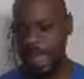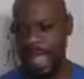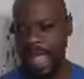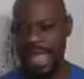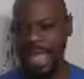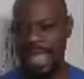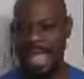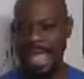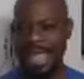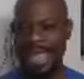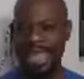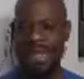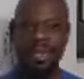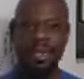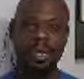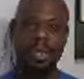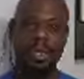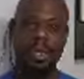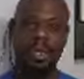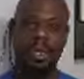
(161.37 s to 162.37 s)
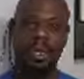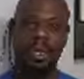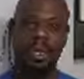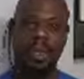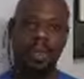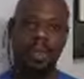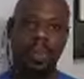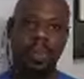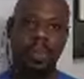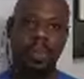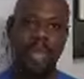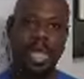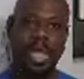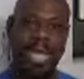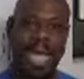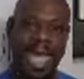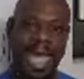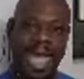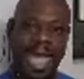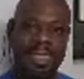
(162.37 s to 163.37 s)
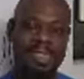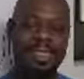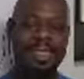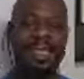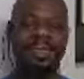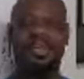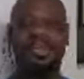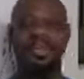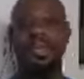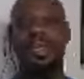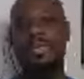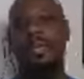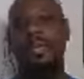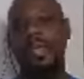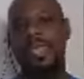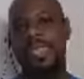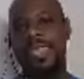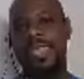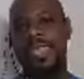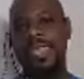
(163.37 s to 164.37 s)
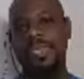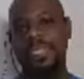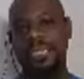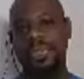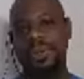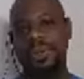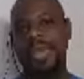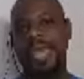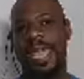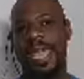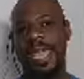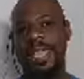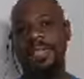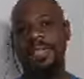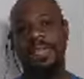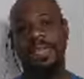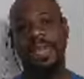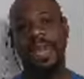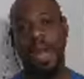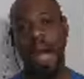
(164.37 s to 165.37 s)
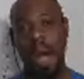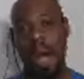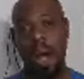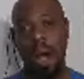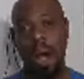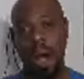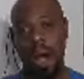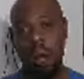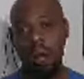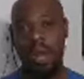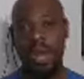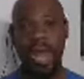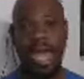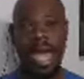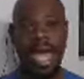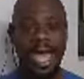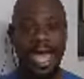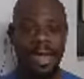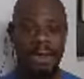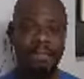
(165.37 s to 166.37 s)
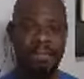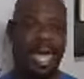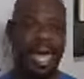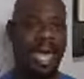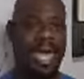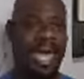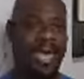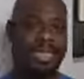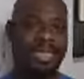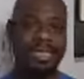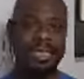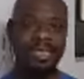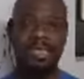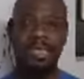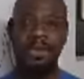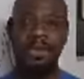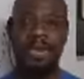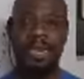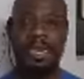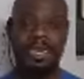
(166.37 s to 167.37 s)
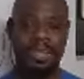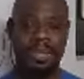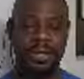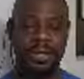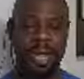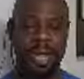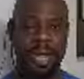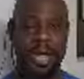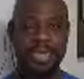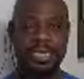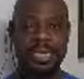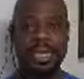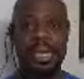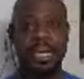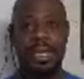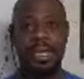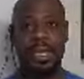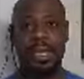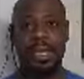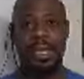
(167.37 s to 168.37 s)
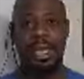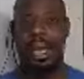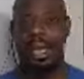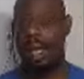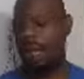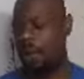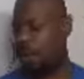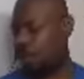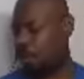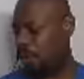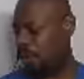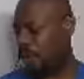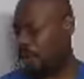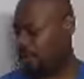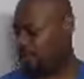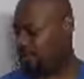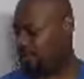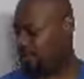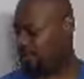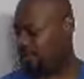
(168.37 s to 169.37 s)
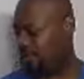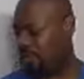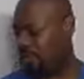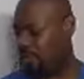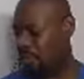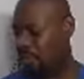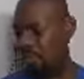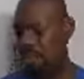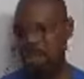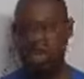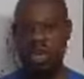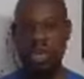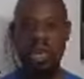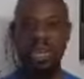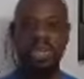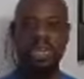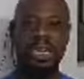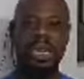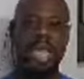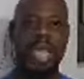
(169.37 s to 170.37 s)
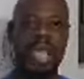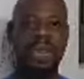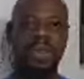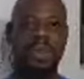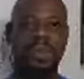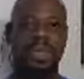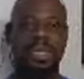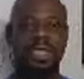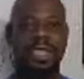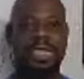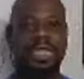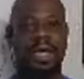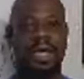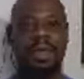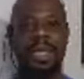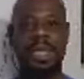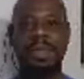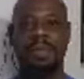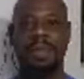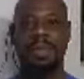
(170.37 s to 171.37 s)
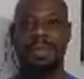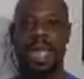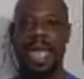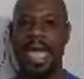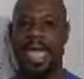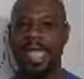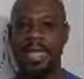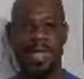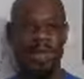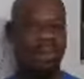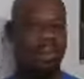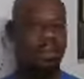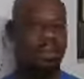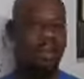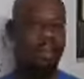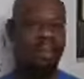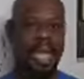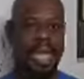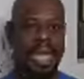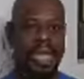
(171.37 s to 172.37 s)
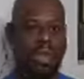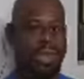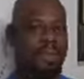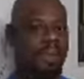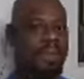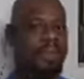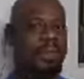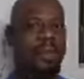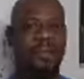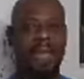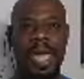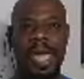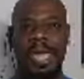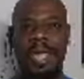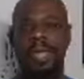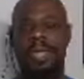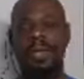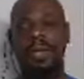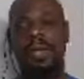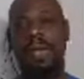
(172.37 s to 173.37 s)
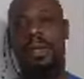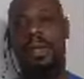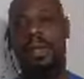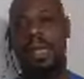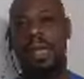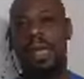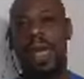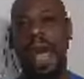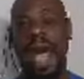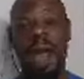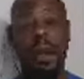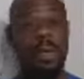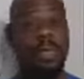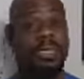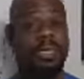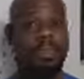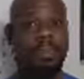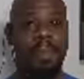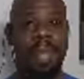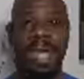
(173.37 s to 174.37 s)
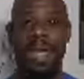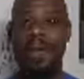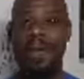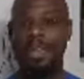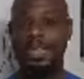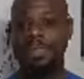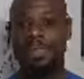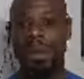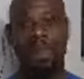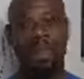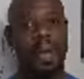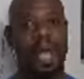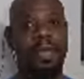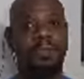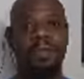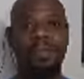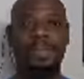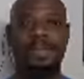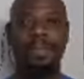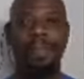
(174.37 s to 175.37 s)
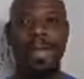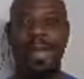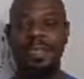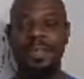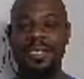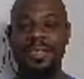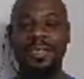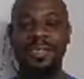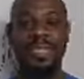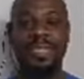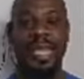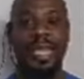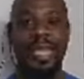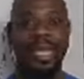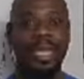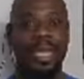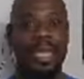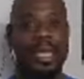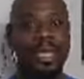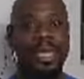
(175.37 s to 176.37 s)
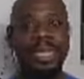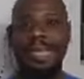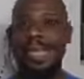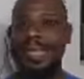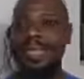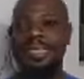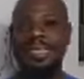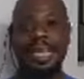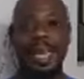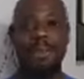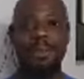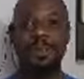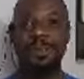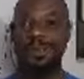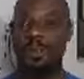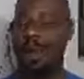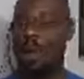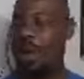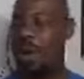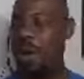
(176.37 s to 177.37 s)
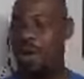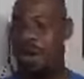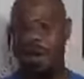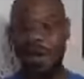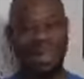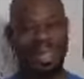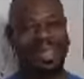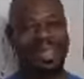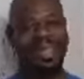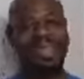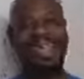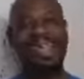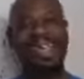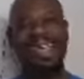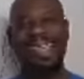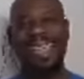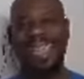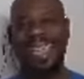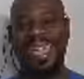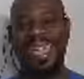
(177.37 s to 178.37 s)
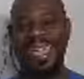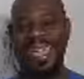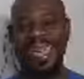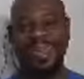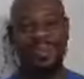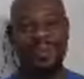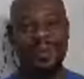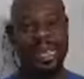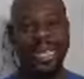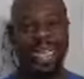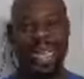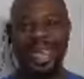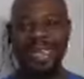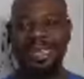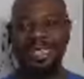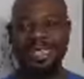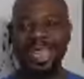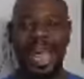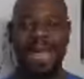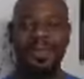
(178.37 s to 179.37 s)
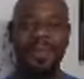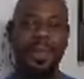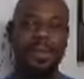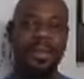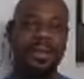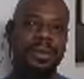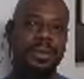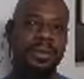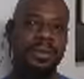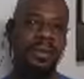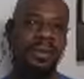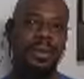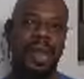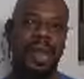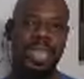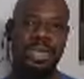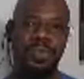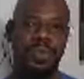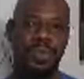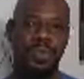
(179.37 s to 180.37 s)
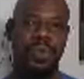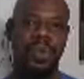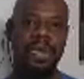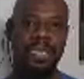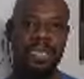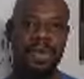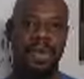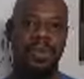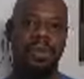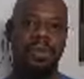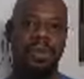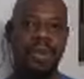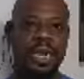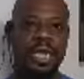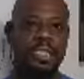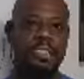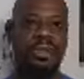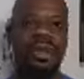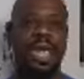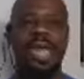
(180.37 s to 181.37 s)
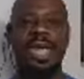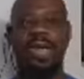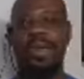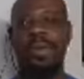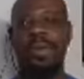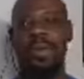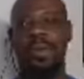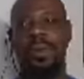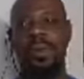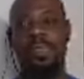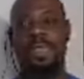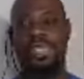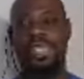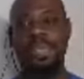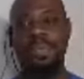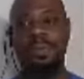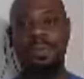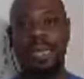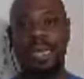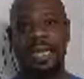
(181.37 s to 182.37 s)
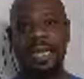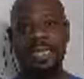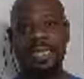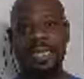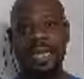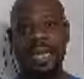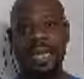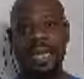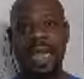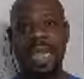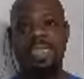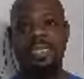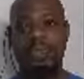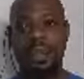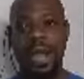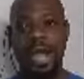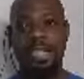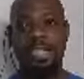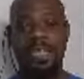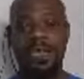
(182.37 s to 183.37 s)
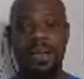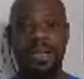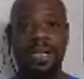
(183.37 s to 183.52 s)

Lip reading: and we ate them within 2 days, all 9 bags in 2 days. All of a sudden, we looked down and we just saw the empty bag here, empty bag there, empty bag here. I was embarrassed. My wife was embarrassed, and we was like, "Look, something's wrong," and we got to stop it. And that's when we started really tracking what we was eating because that's when I started